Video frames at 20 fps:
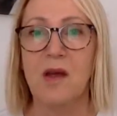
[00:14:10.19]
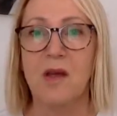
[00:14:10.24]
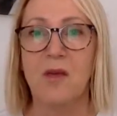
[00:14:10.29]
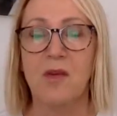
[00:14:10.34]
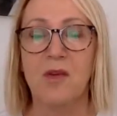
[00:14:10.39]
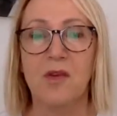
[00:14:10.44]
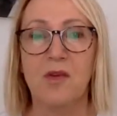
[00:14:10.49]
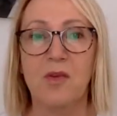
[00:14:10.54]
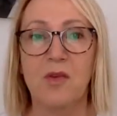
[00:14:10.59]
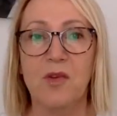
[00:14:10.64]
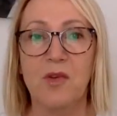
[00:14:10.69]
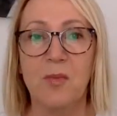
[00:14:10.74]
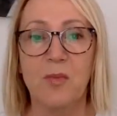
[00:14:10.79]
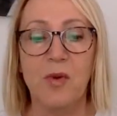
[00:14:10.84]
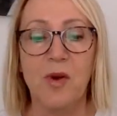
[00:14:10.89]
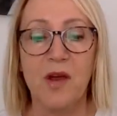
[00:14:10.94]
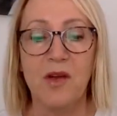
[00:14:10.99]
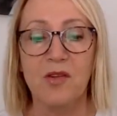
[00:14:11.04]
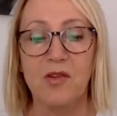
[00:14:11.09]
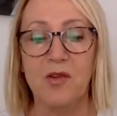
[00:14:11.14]
Because when you
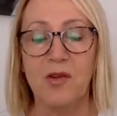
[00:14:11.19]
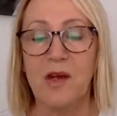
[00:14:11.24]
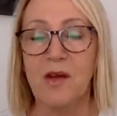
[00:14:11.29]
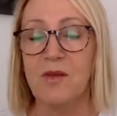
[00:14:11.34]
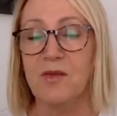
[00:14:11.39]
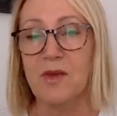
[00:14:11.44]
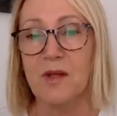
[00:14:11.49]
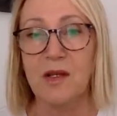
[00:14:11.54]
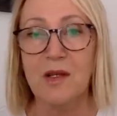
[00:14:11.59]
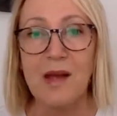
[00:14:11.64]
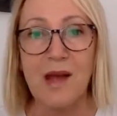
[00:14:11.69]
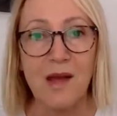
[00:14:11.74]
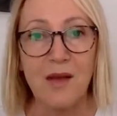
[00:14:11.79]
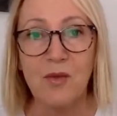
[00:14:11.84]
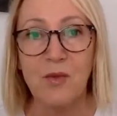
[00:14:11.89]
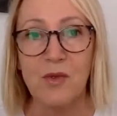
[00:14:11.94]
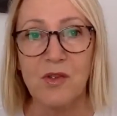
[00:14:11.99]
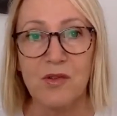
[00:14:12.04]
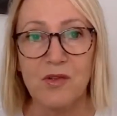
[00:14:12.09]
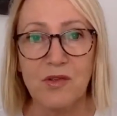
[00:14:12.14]
pray in your heavenly
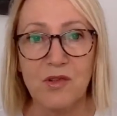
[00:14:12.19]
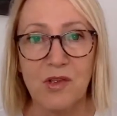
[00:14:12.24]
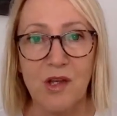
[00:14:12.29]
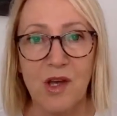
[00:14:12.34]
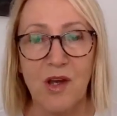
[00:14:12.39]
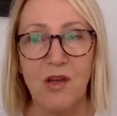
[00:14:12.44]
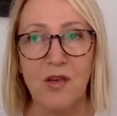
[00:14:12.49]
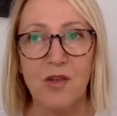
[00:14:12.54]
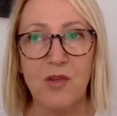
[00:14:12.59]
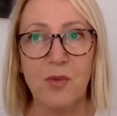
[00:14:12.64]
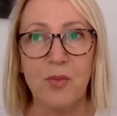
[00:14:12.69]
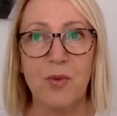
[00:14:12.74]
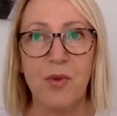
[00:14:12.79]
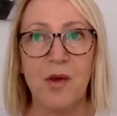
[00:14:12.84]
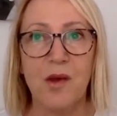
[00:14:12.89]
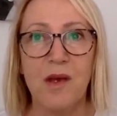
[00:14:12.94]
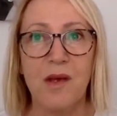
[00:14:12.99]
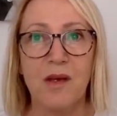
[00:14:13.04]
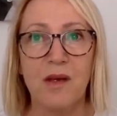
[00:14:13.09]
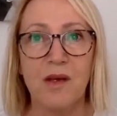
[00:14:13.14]
language, you're
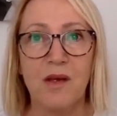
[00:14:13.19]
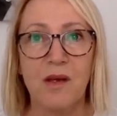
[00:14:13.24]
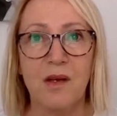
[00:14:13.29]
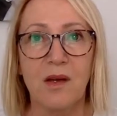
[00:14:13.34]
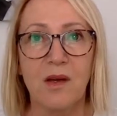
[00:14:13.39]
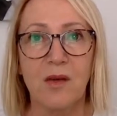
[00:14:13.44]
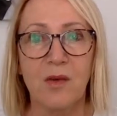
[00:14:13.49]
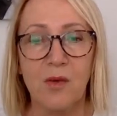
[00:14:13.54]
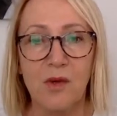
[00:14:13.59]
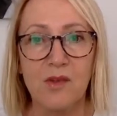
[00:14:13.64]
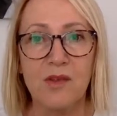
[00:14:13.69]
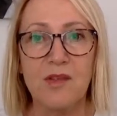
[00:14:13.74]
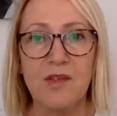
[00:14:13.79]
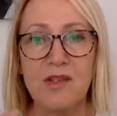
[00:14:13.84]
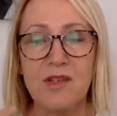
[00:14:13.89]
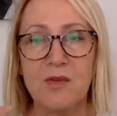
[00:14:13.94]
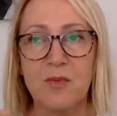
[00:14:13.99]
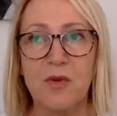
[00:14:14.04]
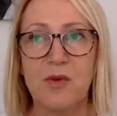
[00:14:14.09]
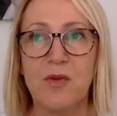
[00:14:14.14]
praying what the
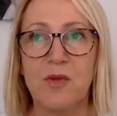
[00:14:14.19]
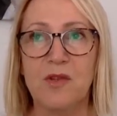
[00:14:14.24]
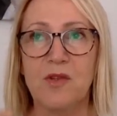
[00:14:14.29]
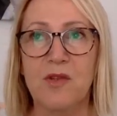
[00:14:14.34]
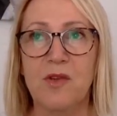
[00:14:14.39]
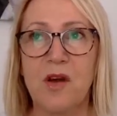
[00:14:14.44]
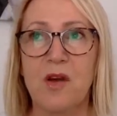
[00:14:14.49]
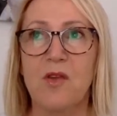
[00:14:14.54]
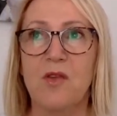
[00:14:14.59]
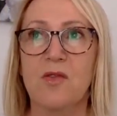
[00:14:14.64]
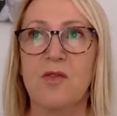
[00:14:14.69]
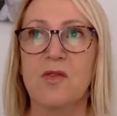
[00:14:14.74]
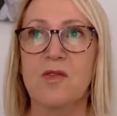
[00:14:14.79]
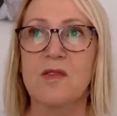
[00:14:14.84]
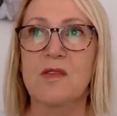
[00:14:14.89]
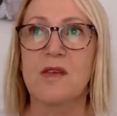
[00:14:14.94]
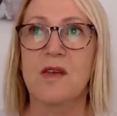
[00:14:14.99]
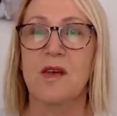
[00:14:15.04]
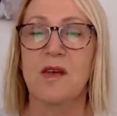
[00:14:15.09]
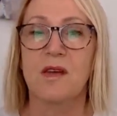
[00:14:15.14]
Spirit
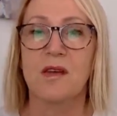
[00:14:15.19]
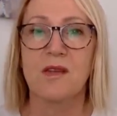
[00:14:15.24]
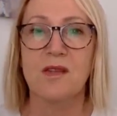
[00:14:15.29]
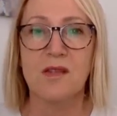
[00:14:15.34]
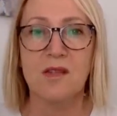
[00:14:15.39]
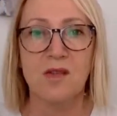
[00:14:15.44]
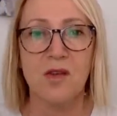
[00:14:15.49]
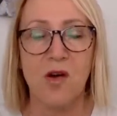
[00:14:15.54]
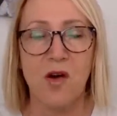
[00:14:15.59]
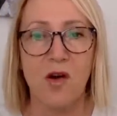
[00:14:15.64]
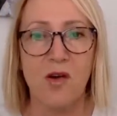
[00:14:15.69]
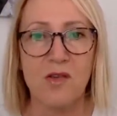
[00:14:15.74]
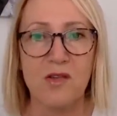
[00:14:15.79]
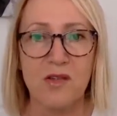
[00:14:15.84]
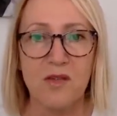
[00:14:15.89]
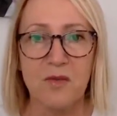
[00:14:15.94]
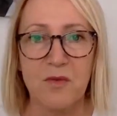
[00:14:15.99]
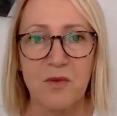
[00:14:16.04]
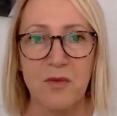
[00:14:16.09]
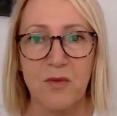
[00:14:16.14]
knows is in the heart
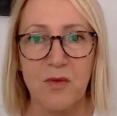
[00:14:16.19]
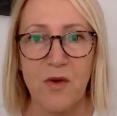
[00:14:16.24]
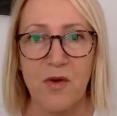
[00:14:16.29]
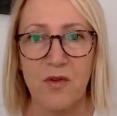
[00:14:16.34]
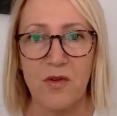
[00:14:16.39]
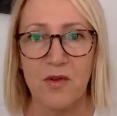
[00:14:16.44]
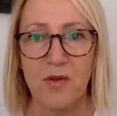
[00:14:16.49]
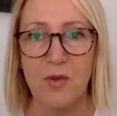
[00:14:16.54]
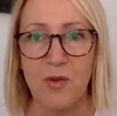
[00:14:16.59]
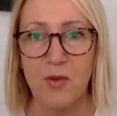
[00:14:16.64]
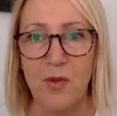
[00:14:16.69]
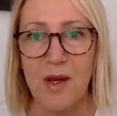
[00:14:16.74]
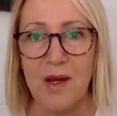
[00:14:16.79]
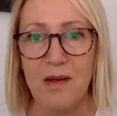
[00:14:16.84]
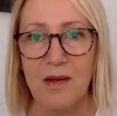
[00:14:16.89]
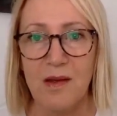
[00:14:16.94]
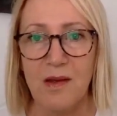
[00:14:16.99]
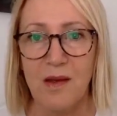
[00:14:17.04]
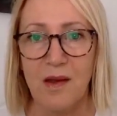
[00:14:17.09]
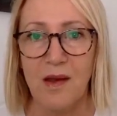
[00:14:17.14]
of the Father
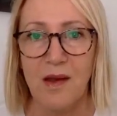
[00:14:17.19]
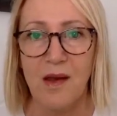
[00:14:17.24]
already.